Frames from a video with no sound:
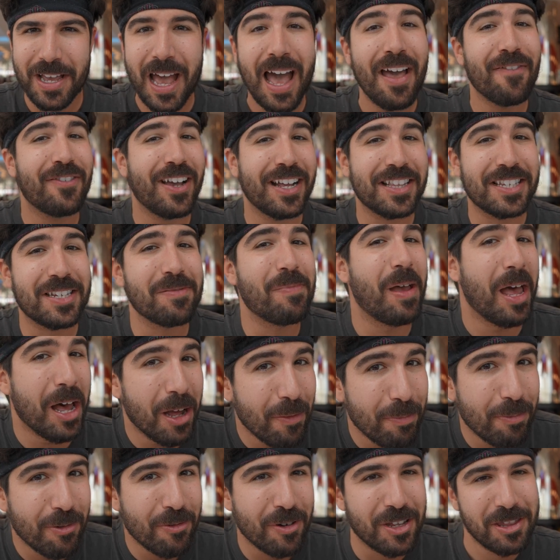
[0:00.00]
I've got some
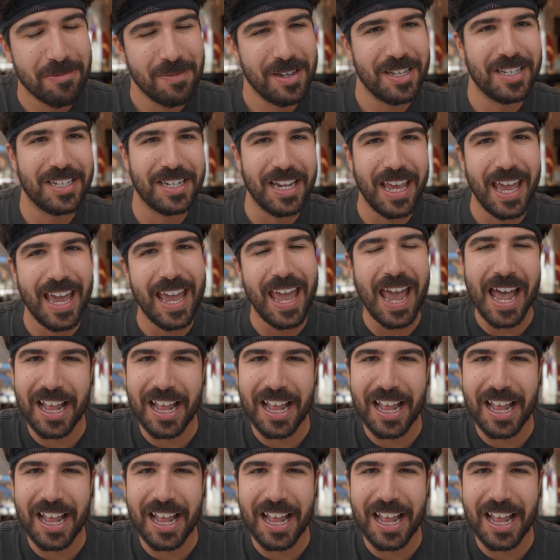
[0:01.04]
help with me today.